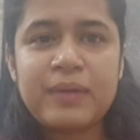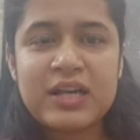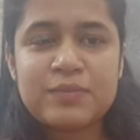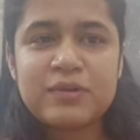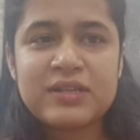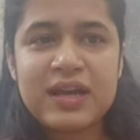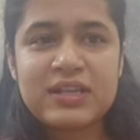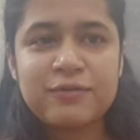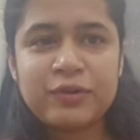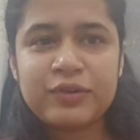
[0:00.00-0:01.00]
passport
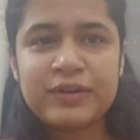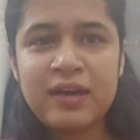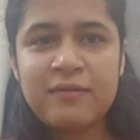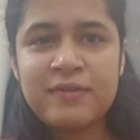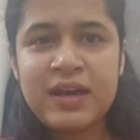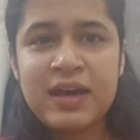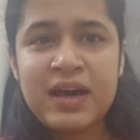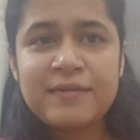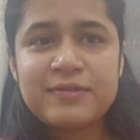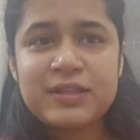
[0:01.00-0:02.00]
size photograph.
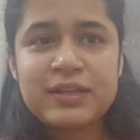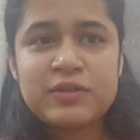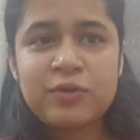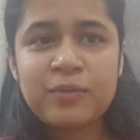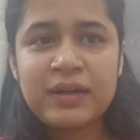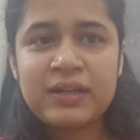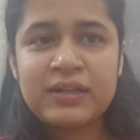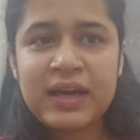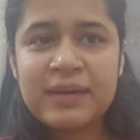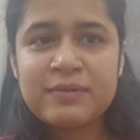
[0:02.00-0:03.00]
I've seen so many
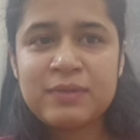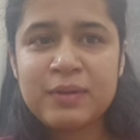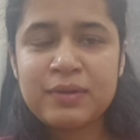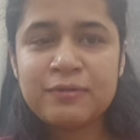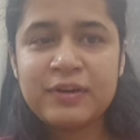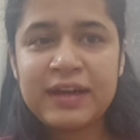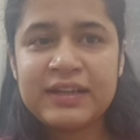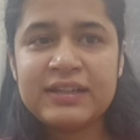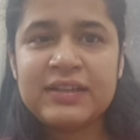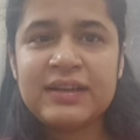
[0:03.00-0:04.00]
times people
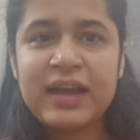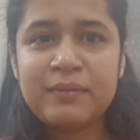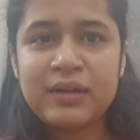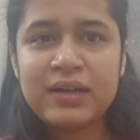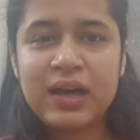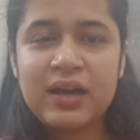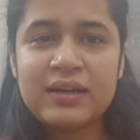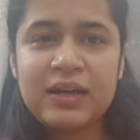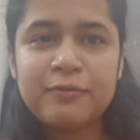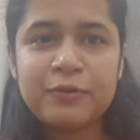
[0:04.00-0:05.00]
forgetting their admit card
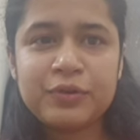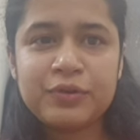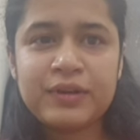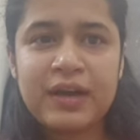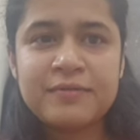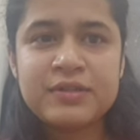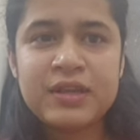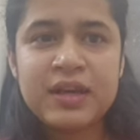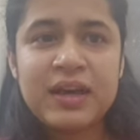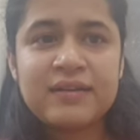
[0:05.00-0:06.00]
and photographs
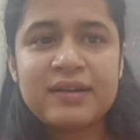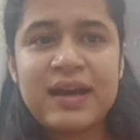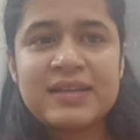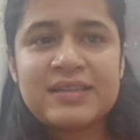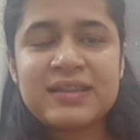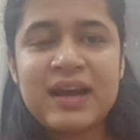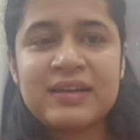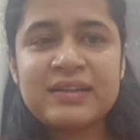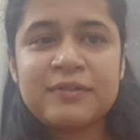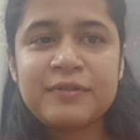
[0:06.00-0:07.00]
and realizing that
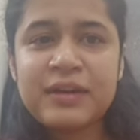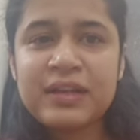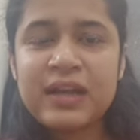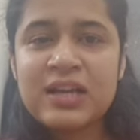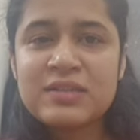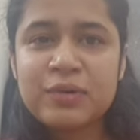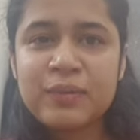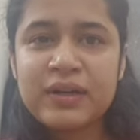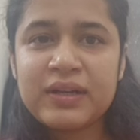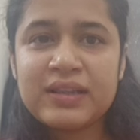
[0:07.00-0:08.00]
in the very last
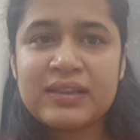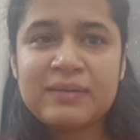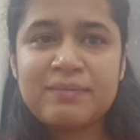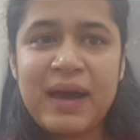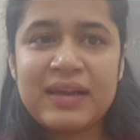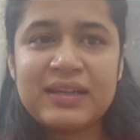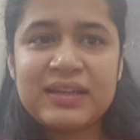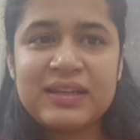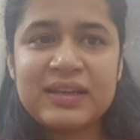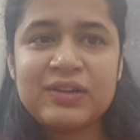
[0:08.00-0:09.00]
moment and then
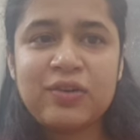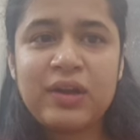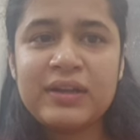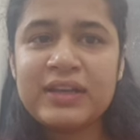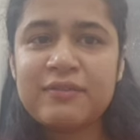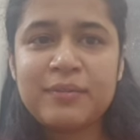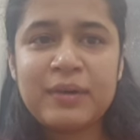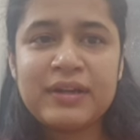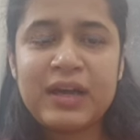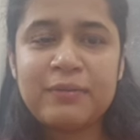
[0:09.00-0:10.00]
panicking and calling
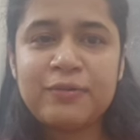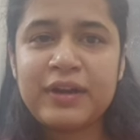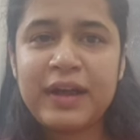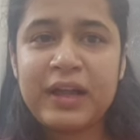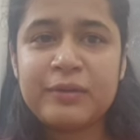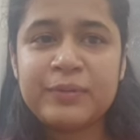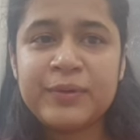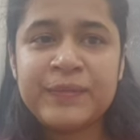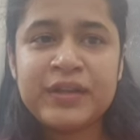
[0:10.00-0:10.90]
everybody up for help.